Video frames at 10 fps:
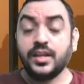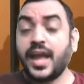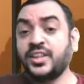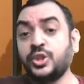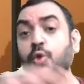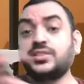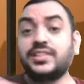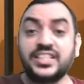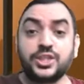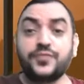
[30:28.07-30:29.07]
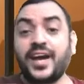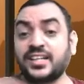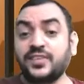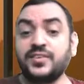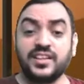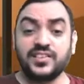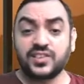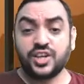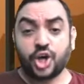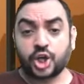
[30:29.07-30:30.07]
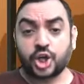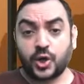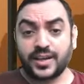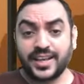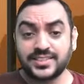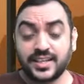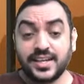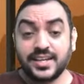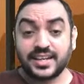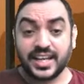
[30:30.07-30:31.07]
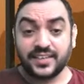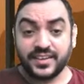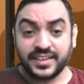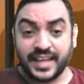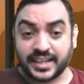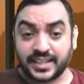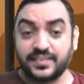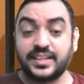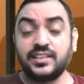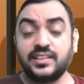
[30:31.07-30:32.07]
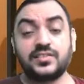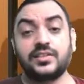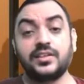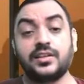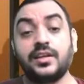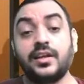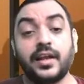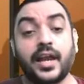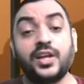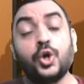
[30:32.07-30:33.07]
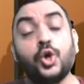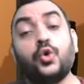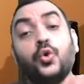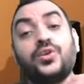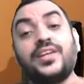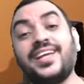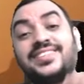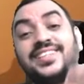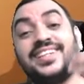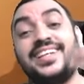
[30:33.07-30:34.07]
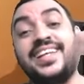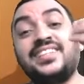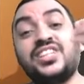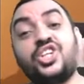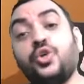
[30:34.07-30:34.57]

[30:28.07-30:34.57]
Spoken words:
and those list of activities are called as relevant activities, and who takes the decision